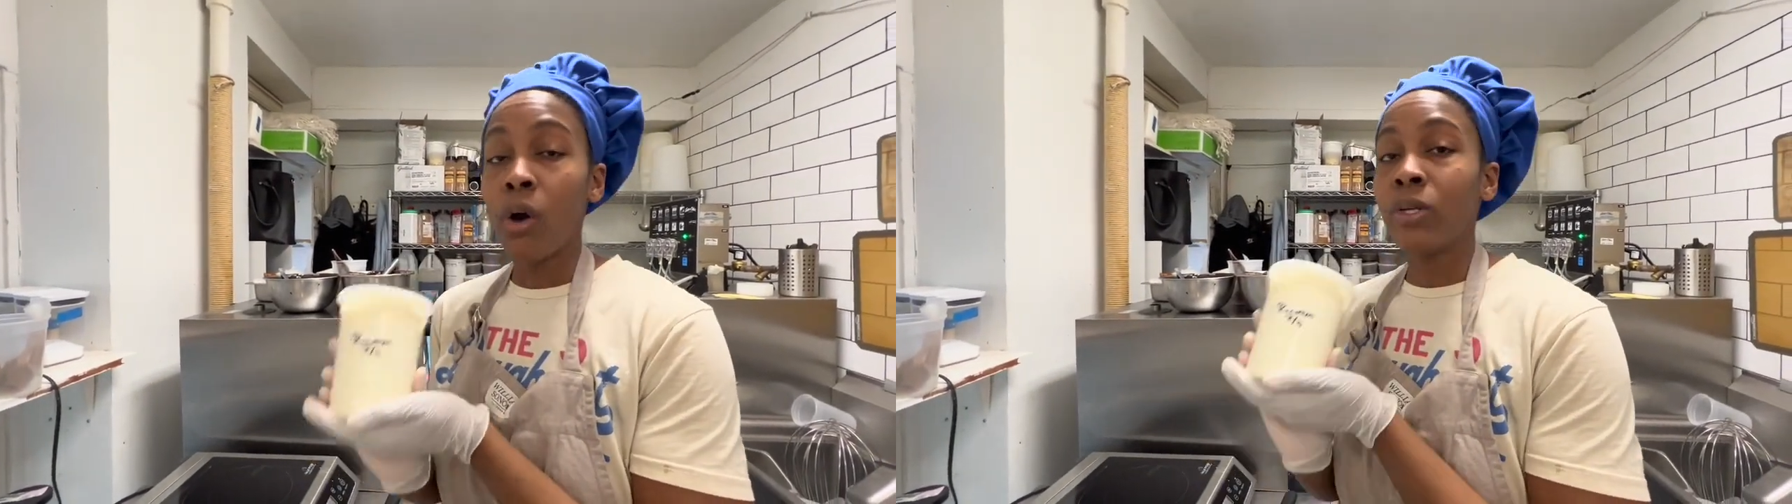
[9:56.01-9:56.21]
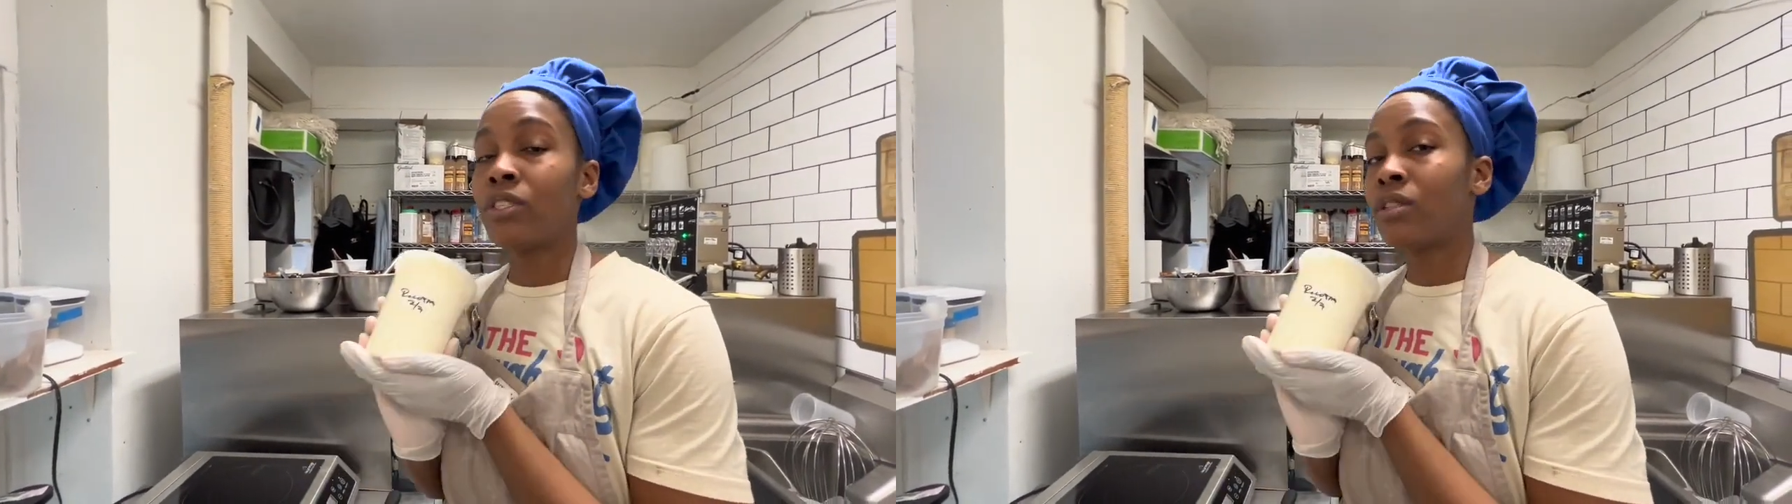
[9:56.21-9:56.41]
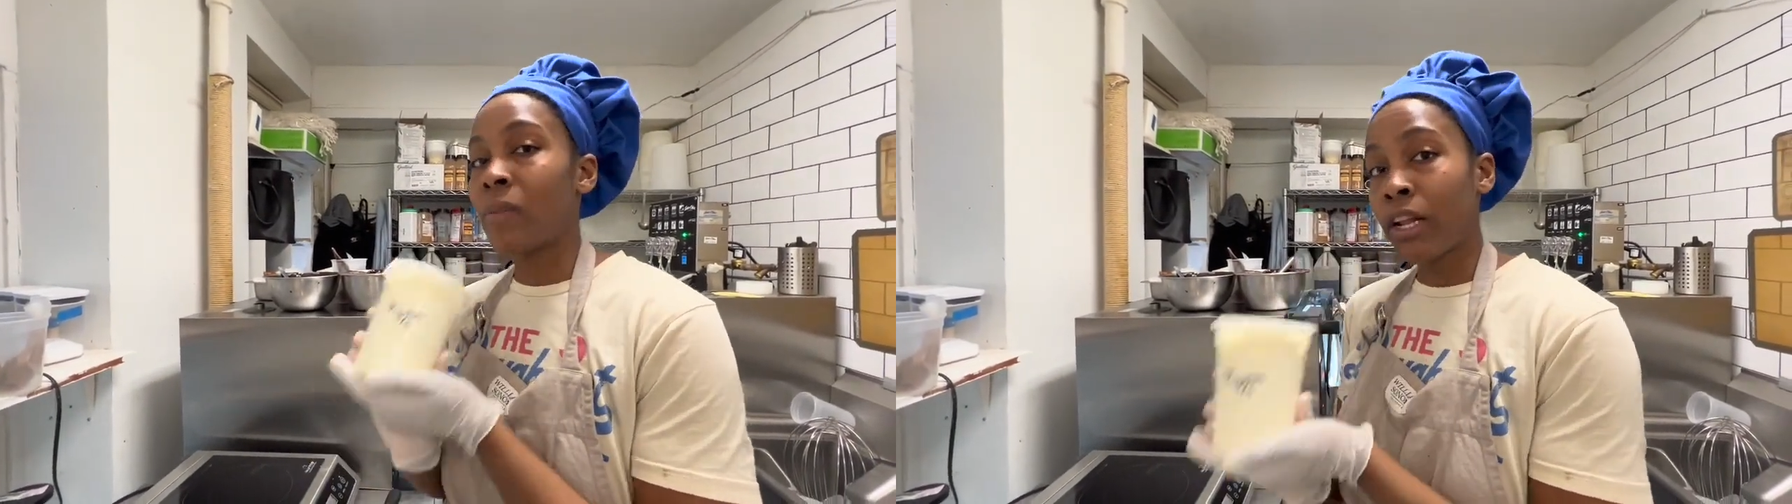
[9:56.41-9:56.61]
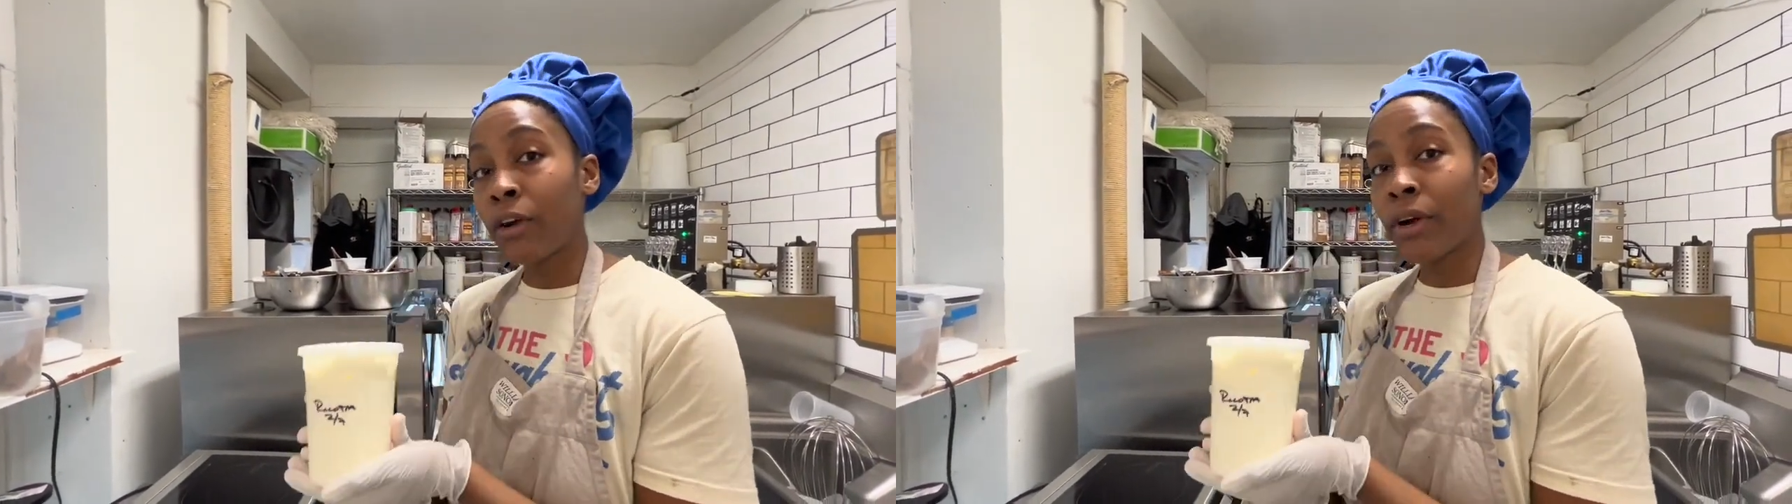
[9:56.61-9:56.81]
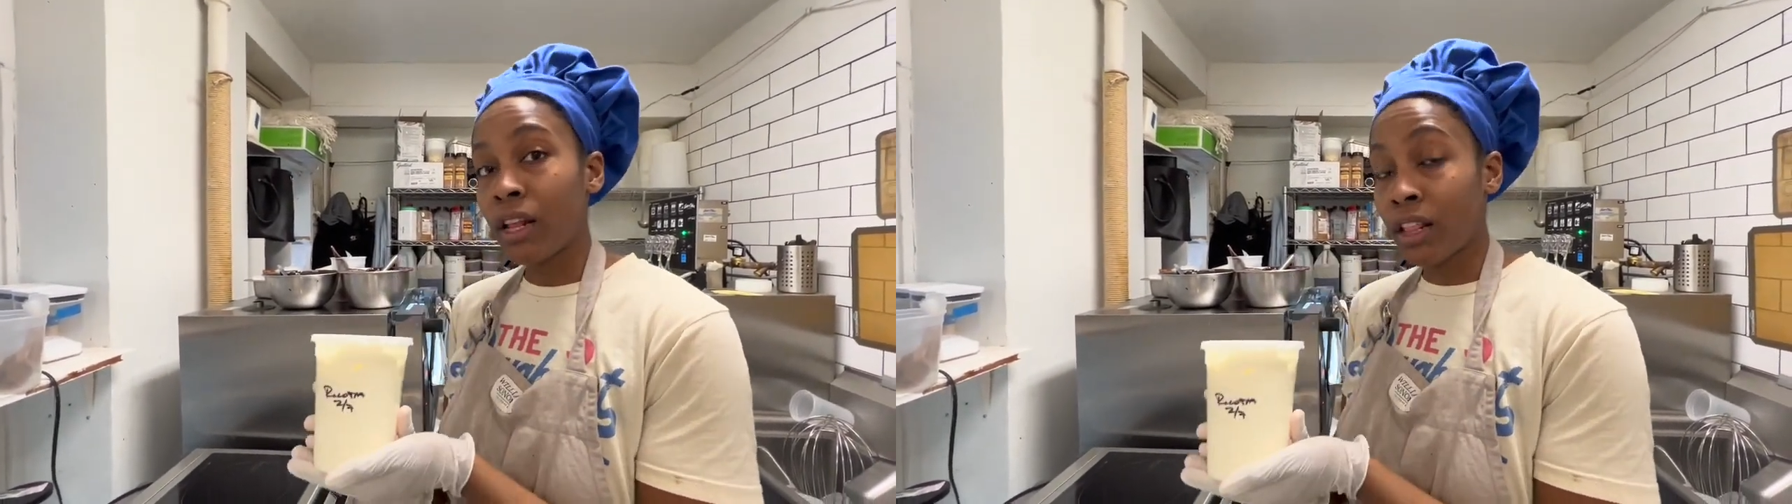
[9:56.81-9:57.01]
which is the main
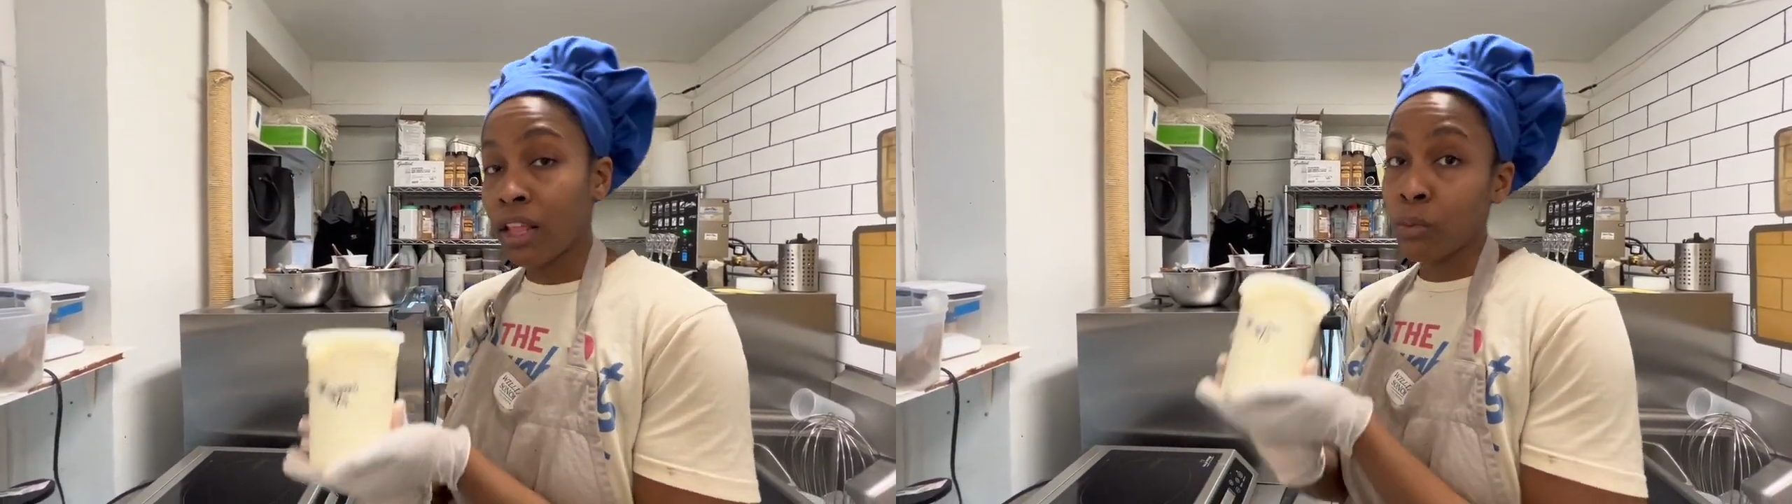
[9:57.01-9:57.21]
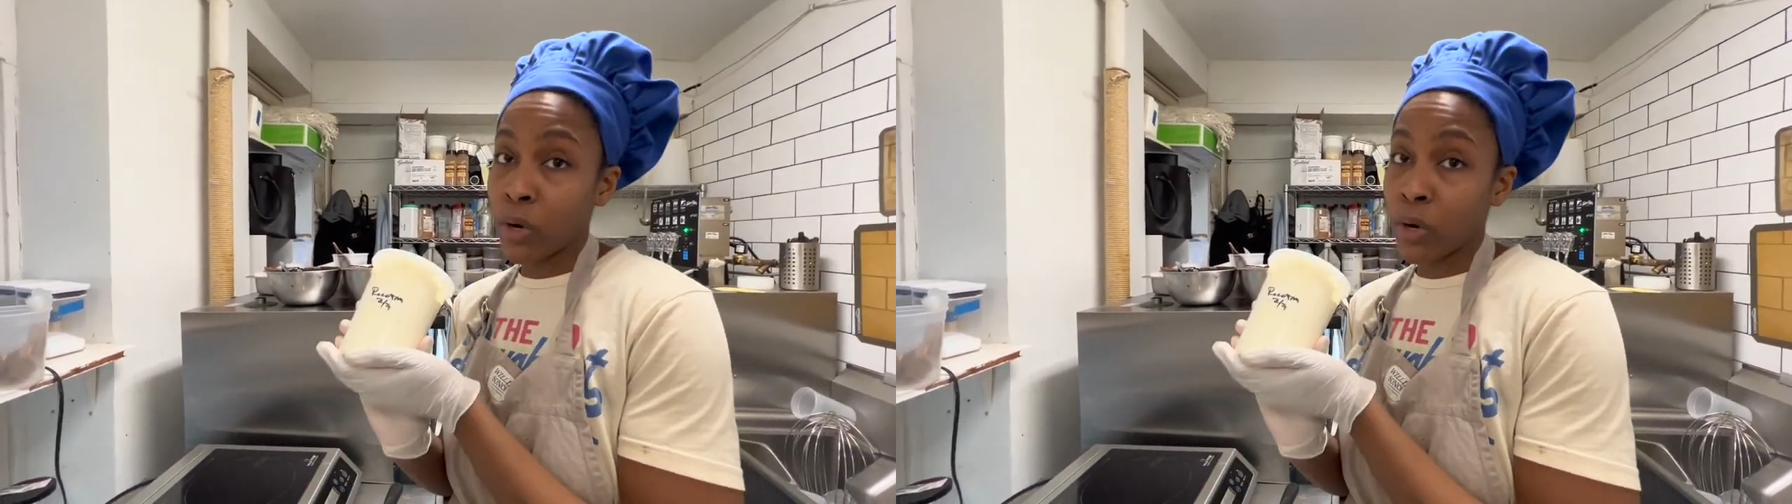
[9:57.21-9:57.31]
ingredient that